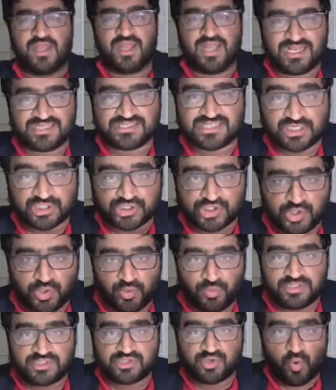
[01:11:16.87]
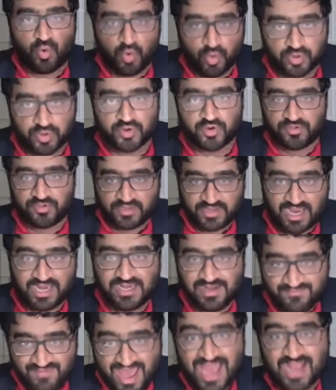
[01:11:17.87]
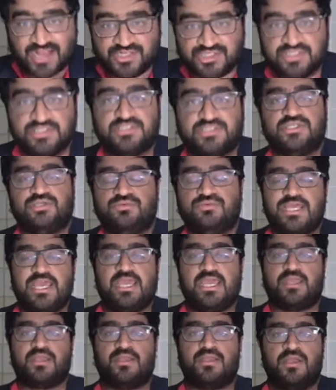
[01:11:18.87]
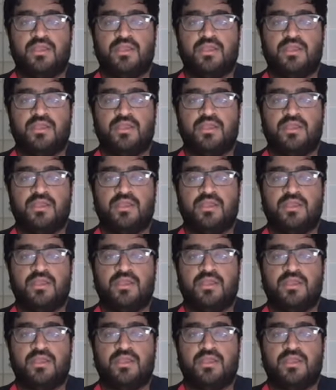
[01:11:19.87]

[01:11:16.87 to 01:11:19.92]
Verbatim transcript: is actually going to order the kind of actions you take.